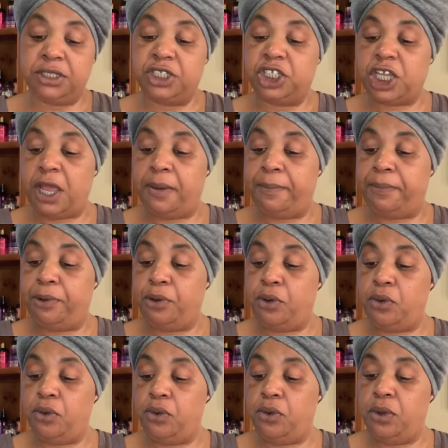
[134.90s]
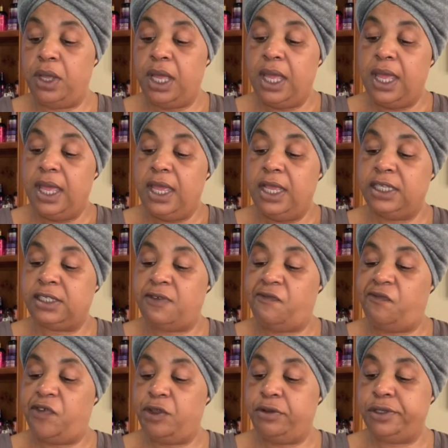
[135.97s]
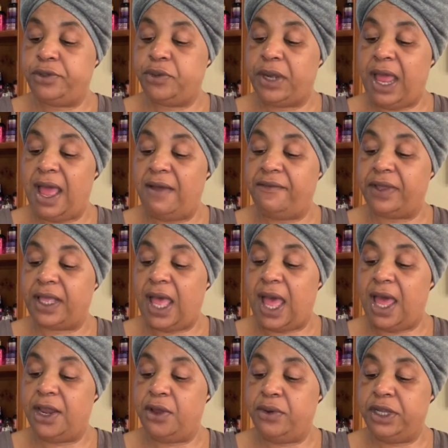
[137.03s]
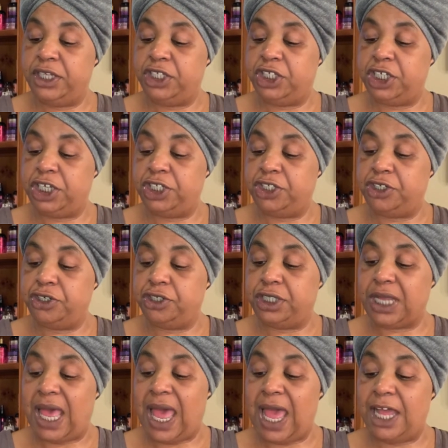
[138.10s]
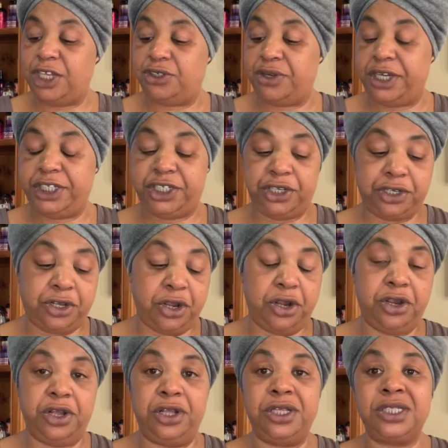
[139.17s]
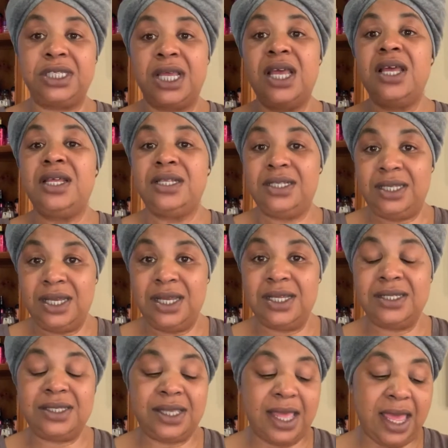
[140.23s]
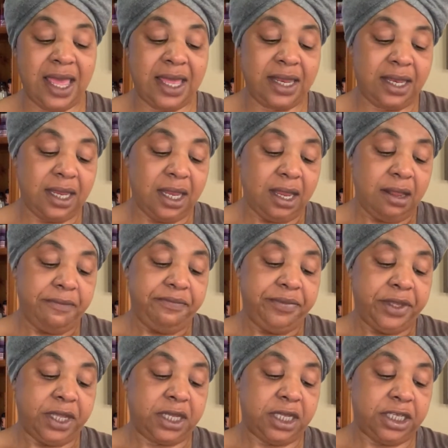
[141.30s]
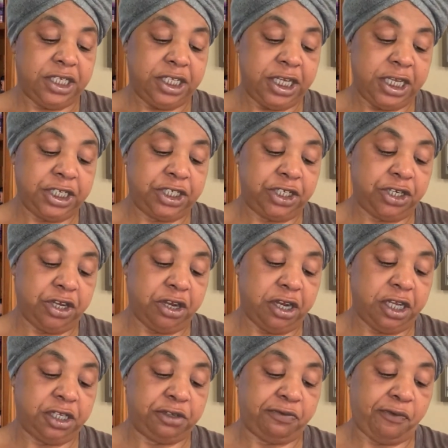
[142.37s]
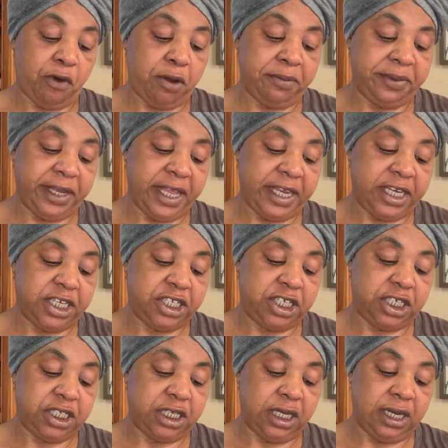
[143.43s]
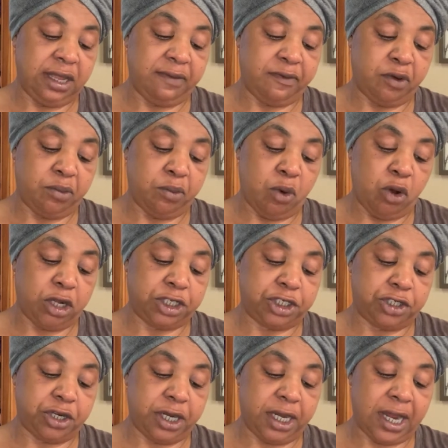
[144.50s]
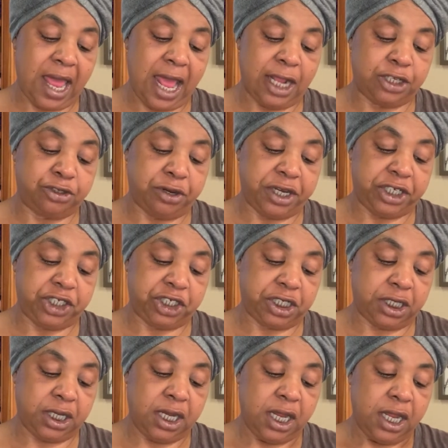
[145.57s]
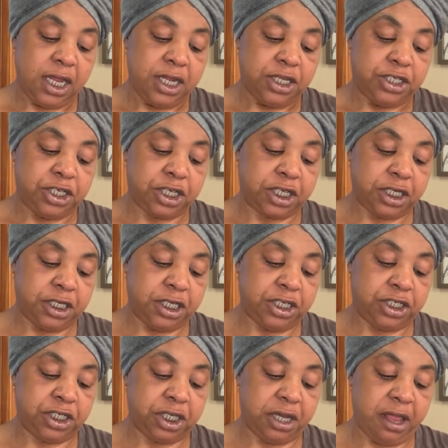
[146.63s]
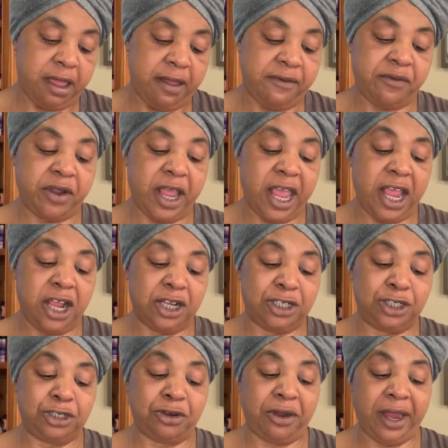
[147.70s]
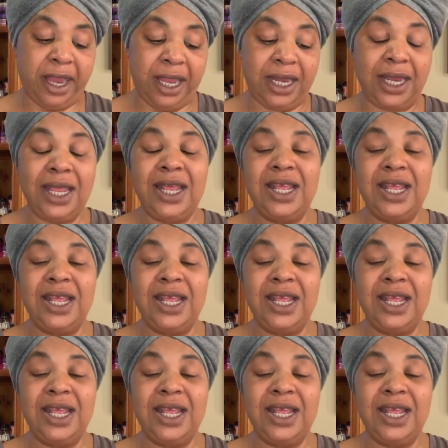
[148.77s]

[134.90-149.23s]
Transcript: Uh, shampoo is infused with avocado and ginger to hydrate your curls. Does that. The conditioner is formulated to deliver moisture and hydration to condition every hair strand.